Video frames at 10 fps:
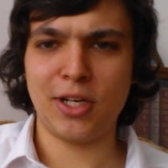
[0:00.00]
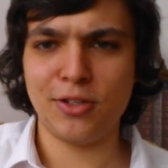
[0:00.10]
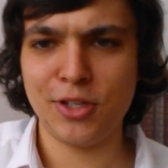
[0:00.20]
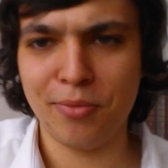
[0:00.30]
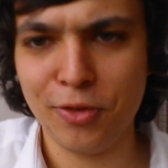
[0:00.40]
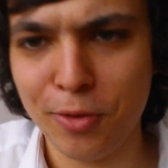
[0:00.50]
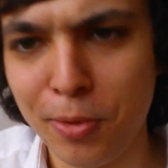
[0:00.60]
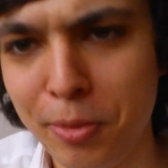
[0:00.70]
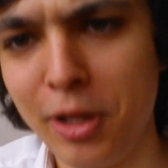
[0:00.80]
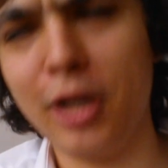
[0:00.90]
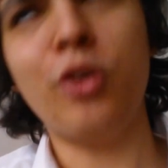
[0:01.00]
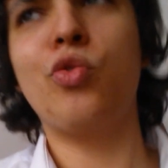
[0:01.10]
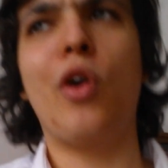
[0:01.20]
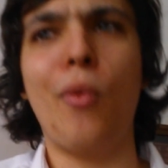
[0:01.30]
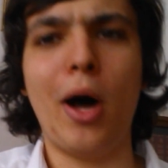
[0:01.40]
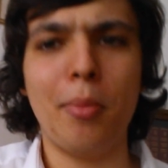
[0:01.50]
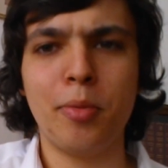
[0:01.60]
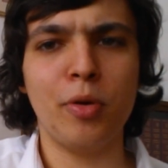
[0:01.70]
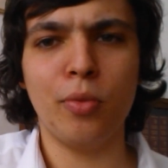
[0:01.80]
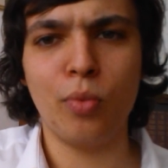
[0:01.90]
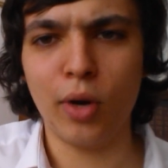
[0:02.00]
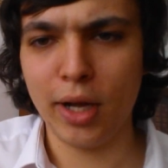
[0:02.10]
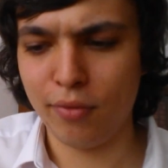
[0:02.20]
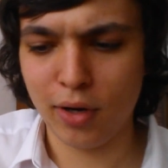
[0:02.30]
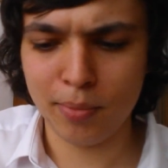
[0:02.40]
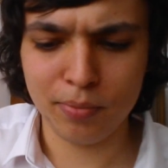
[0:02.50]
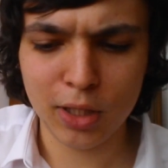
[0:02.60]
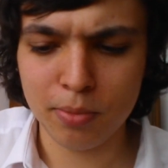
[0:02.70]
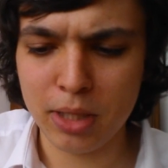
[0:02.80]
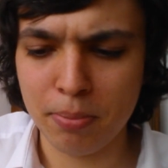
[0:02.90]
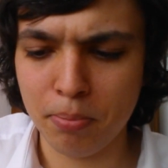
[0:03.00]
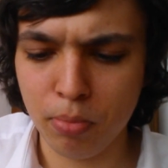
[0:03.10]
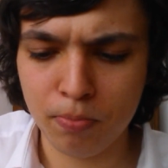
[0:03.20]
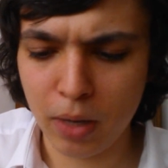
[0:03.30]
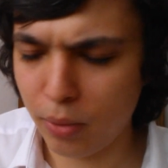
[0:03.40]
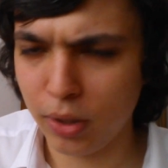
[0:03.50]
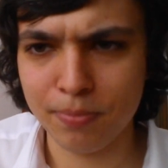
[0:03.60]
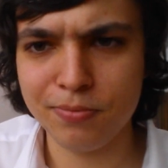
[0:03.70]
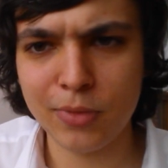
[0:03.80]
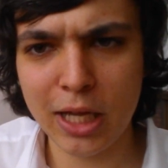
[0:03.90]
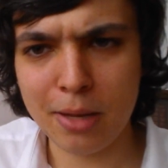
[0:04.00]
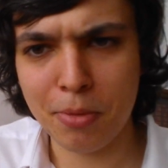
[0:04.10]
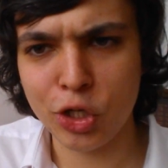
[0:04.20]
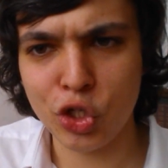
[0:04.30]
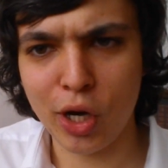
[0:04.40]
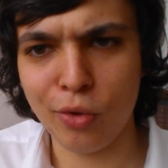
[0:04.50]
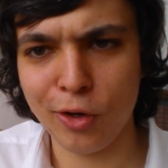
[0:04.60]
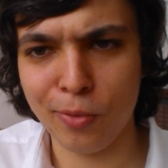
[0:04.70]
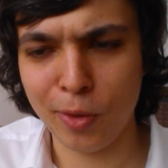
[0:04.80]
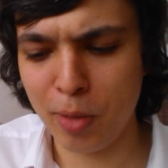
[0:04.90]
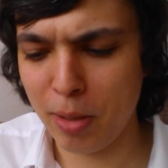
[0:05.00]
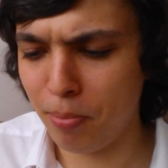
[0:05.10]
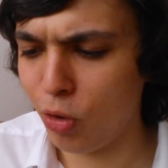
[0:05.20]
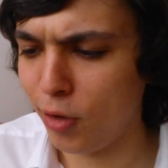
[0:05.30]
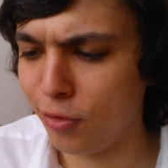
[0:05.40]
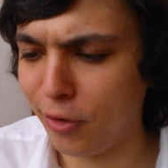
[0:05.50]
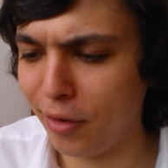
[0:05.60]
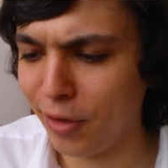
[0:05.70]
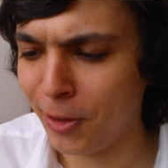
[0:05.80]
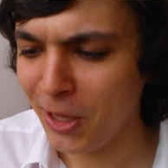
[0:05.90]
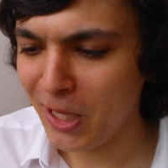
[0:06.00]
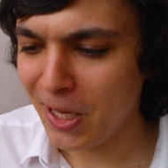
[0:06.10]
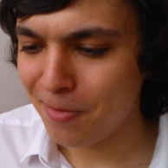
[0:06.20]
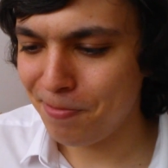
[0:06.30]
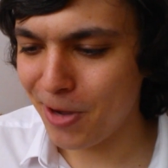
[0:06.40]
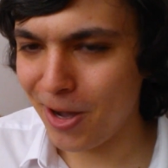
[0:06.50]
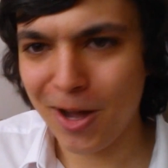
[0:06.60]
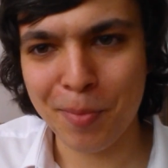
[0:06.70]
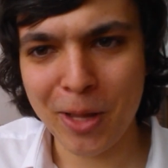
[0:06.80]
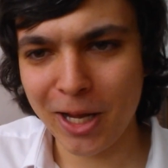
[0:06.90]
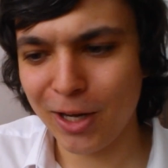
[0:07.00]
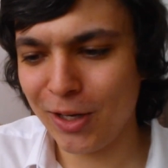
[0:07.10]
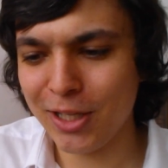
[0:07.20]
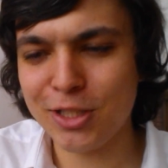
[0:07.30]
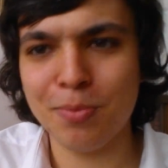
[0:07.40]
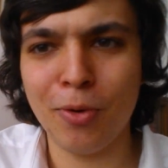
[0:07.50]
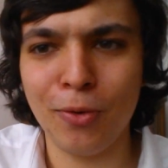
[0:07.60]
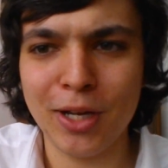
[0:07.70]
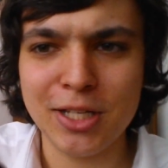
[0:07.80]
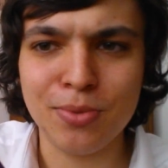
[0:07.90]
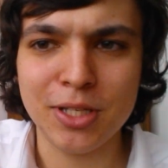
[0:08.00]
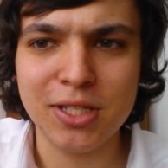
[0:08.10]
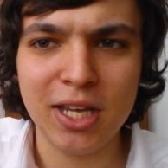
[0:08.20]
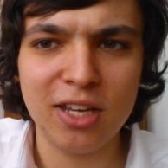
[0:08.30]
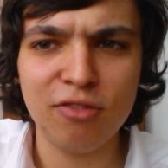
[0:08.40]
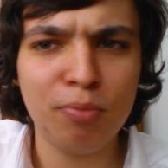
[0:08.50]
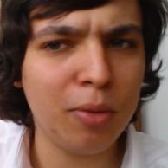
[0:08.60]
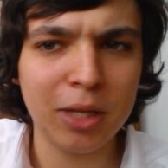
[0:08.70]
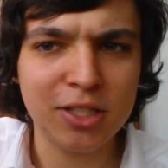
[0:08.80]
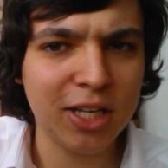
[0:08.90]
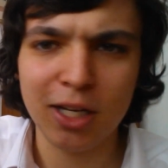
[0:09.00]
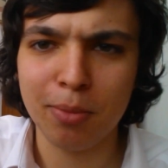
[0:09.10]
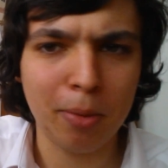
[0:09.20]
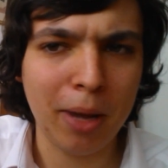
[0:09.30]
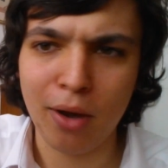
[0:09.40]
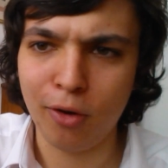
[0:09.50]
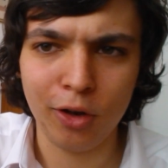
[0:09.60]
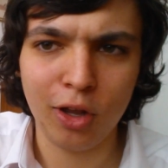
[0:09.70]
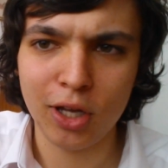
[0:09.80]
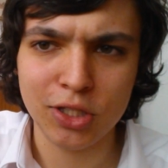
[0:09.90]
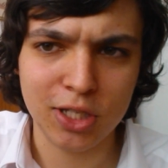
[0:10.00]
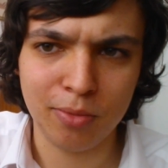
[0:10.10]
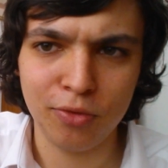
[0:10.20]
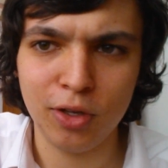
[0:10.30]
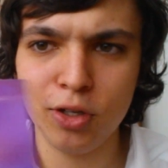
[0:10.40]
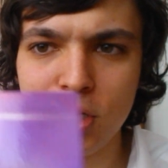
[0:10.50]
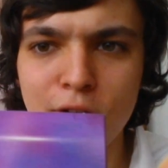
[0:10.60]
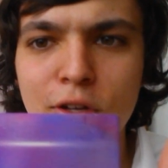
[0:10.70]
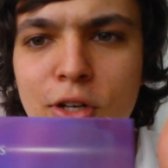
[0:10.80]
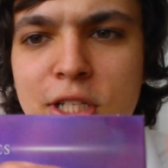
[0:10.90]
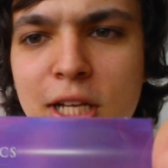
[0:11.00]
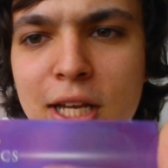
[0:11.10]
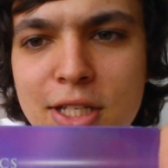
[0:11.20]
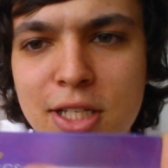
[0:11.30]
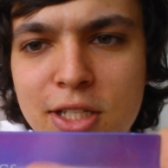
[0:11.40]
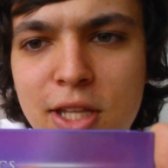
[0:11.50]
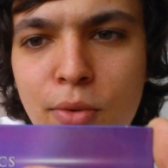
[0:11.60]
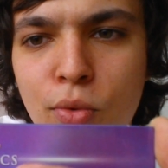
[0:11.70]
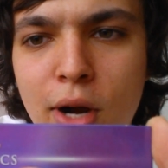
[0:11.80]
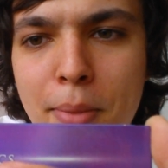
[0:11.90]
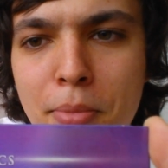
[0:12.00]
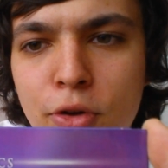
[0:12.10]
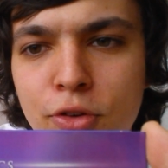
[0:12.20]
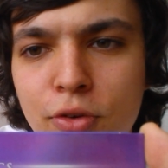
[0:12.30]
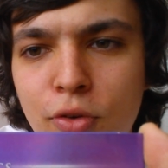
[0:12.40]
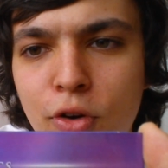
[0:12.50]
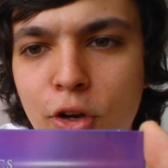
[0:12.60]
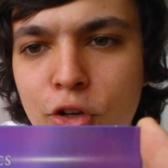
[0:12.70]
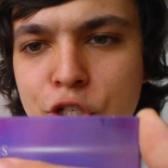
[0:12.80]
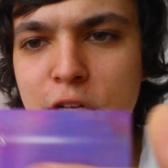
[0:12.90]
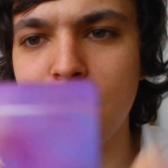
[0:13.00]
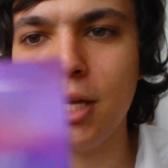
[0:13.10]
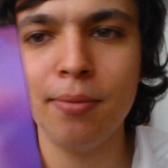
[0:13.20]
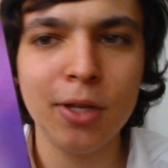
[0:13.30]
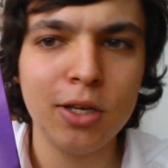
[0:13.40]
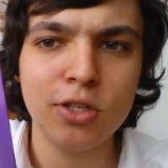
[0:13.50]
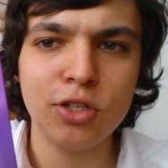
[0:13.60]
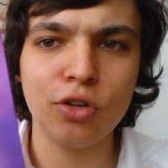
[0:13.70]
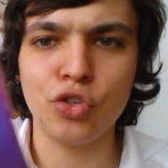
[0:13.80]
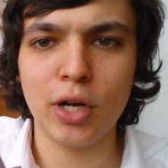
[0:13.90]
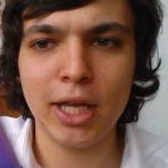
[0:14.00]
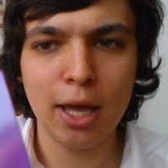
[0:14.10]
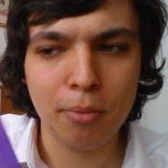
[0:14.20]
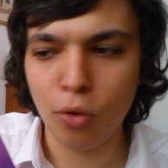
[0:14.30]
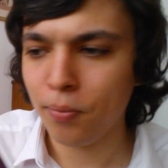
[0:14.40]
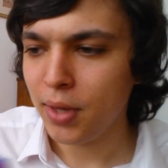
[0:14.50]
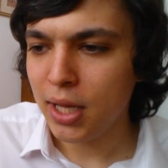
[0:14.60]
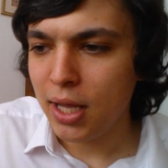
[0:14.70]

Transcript: I know some of you are probably like, grow up, but whatever. I want to keep my childhood. I want to be a boy forever. But they're collectible, these ones here. You've probably seen them about online, some of you. You know, you've got these classics. They're all numbered chronologically. You've got to try and get them all.